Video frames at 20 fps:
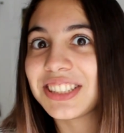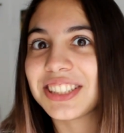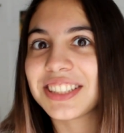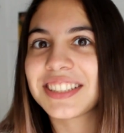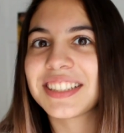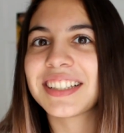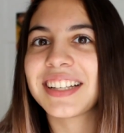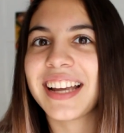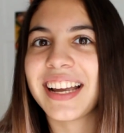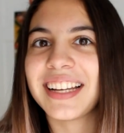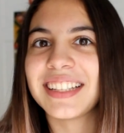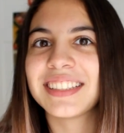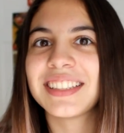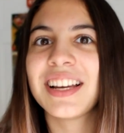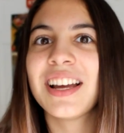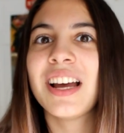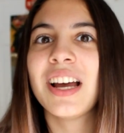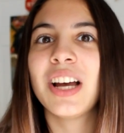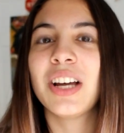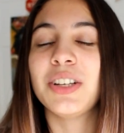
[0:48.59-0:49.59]
just in case
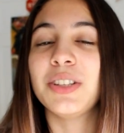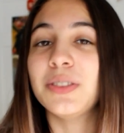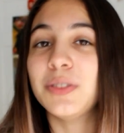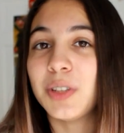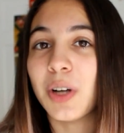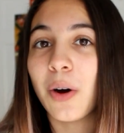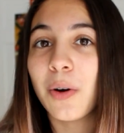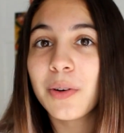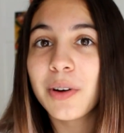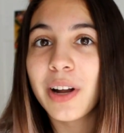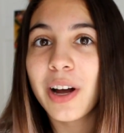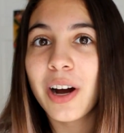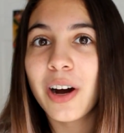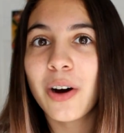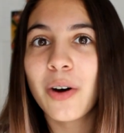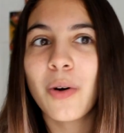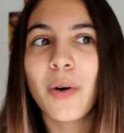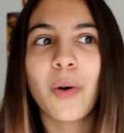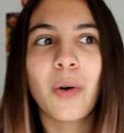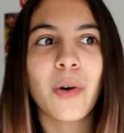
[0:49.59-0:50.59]
you don't
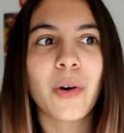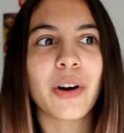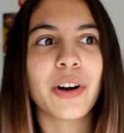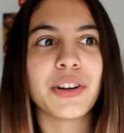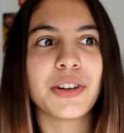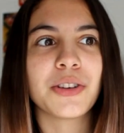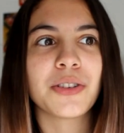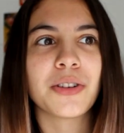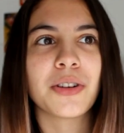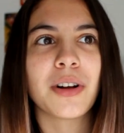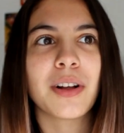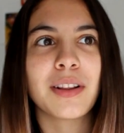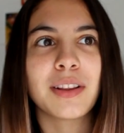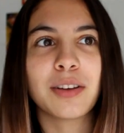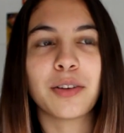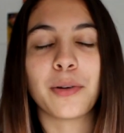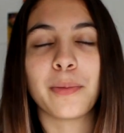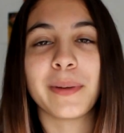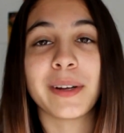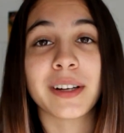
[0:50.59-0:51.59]
know or you're a
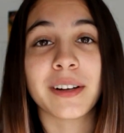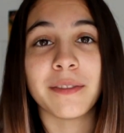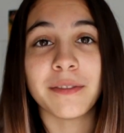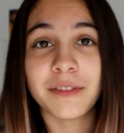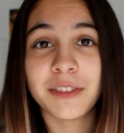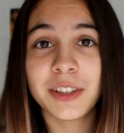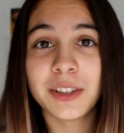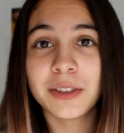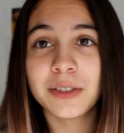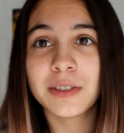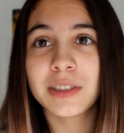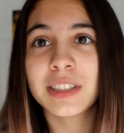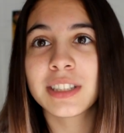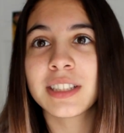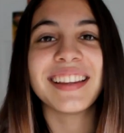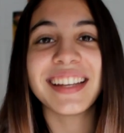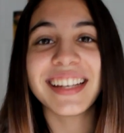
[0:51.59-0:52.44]
little bit confused.